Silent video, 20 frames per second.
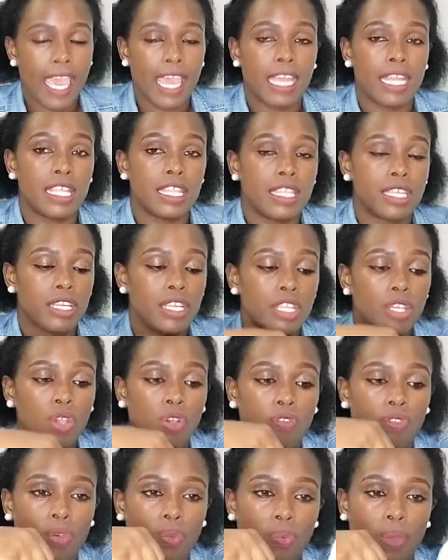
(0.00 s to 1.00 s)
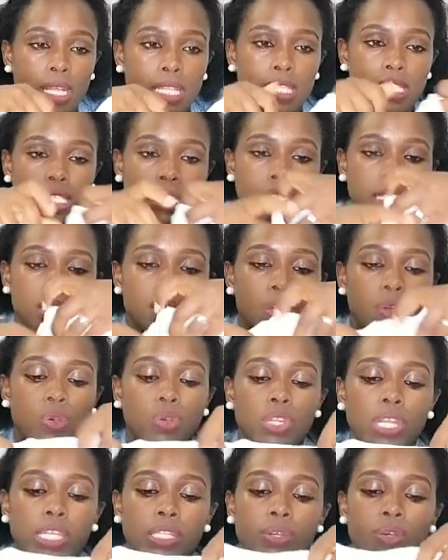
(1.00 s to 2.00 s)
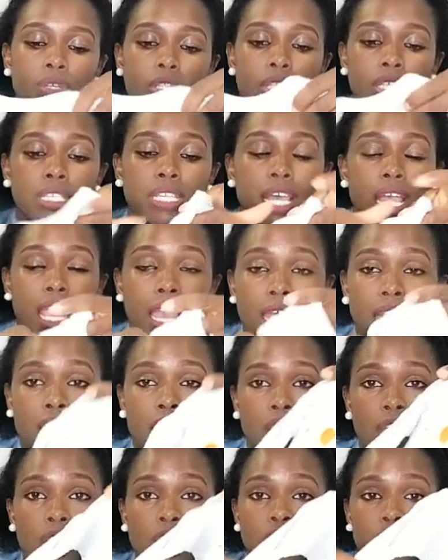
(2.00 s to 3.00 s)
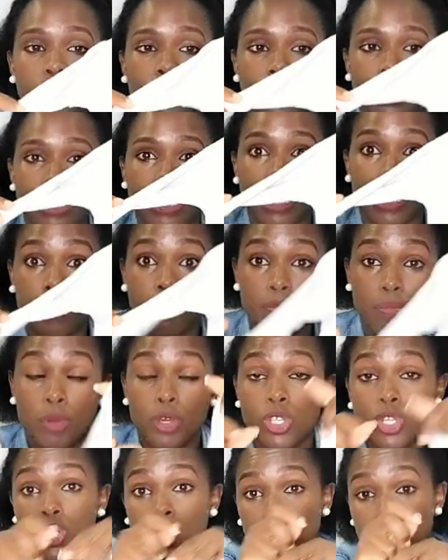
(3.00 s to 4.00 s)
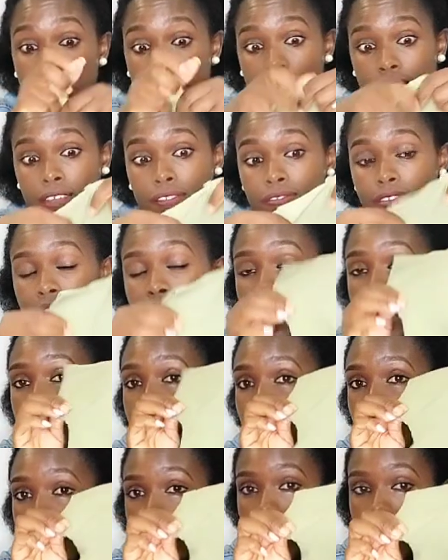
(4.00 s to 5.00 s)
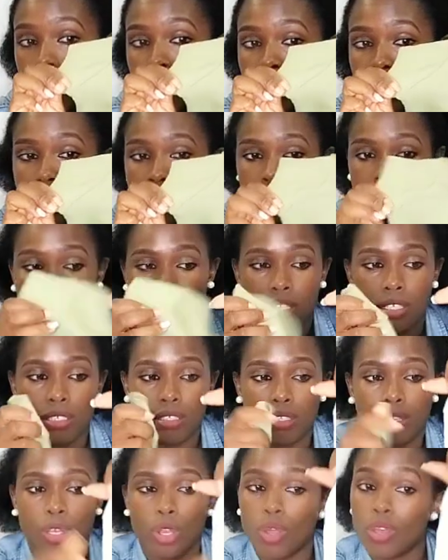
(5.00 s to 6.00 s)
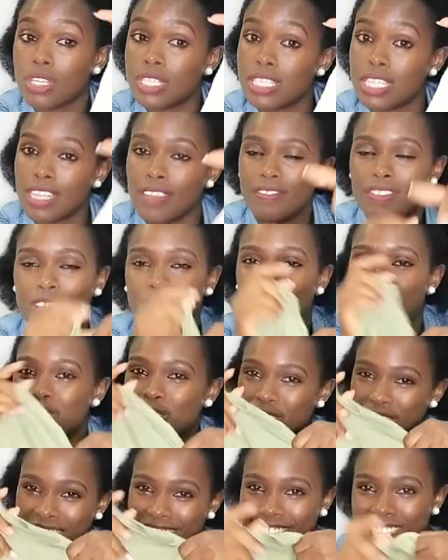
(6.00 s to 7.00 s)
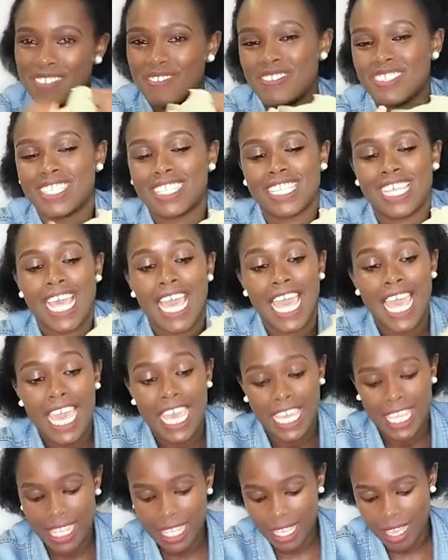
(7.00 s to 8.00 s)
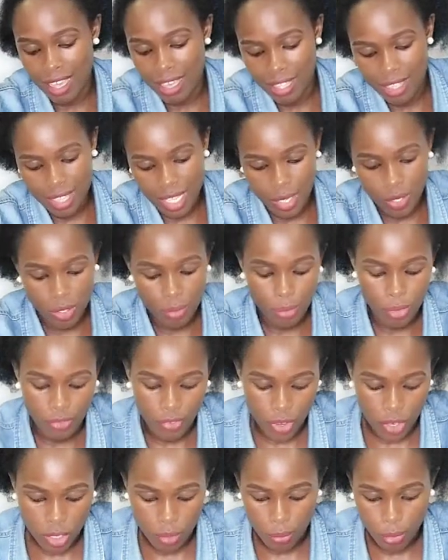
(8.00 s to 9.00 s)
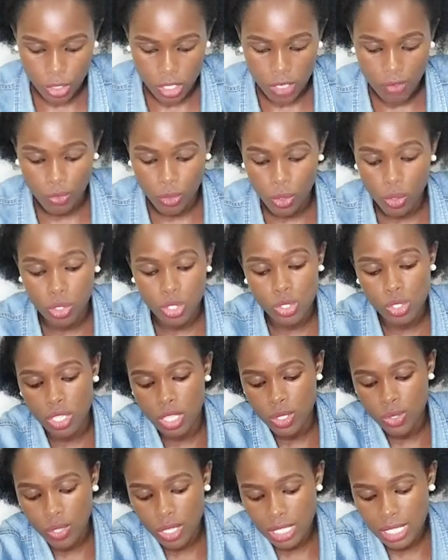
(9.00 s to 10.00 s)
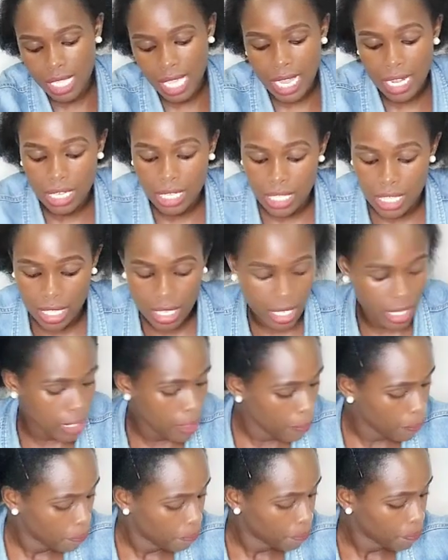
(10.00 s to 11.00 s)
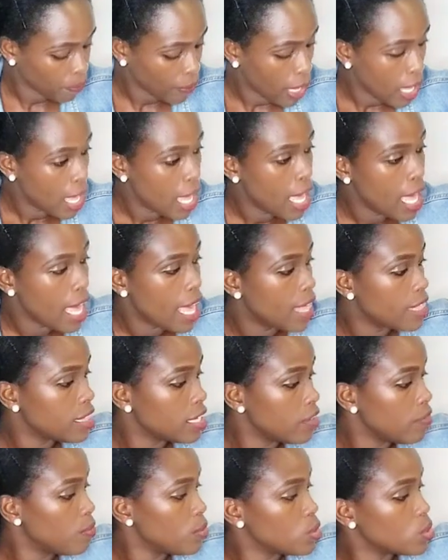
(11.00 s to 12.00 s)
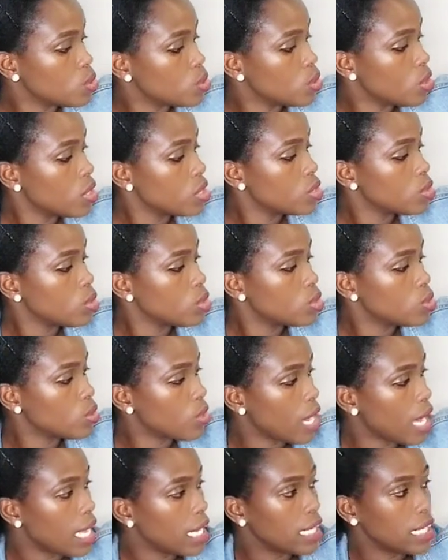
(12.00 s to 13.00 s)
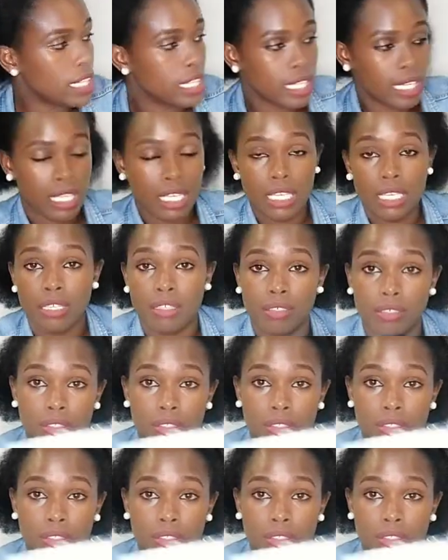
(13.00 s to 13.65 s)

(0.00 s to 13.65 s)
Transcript: and 3 of the onesies. Consider carrying short sleeve, both short sleeve and long sleeved and short sleeved. Yeah, that will be very important for you. Also, these ones carry 3. And then for socks, also carry three